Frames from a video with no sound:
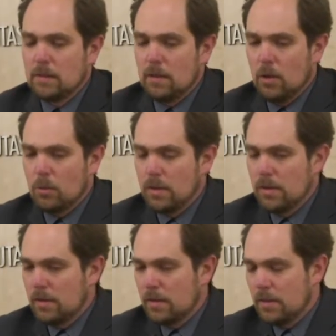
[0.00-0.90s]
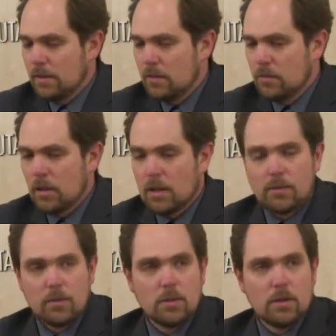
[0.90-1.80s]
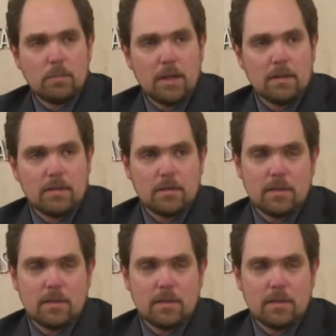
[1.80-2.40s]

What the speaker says: already the drive to independence,